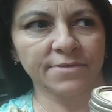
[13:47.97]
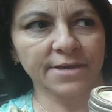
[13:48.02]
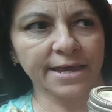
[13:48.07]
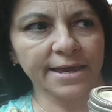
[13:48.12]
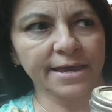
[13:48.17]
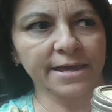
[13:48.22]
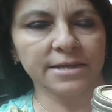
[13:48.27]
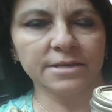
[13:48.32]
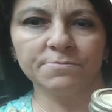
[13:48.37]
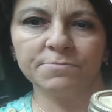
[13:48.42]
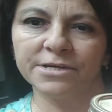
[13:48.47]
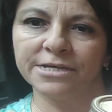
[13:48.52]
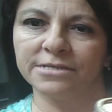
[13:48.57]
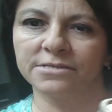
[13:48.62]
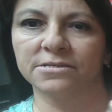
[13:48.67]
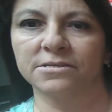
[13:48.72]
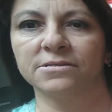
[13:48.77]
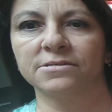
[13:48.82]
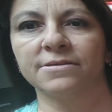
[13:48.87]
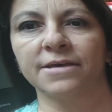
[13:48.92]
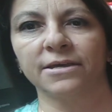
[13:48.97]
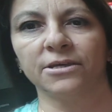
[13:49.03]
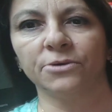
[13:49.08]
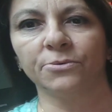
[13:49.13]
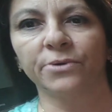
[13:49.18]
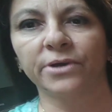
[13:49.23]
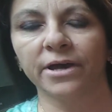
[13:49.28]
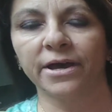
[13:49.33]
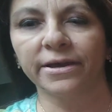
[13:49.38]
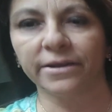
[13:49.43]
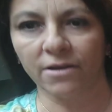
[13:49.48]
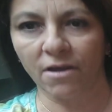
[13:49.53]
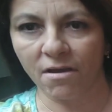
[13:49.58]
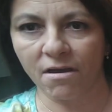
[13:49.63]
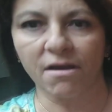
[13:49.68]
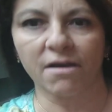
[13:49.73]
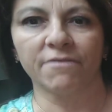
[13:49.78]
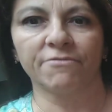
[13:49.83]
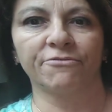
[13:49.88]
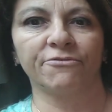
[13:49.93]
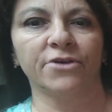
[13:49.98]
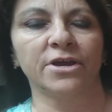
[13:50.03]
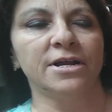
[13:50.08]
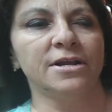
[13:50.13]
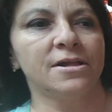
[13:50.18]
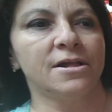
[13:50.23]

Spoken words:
the end pieces that you cut off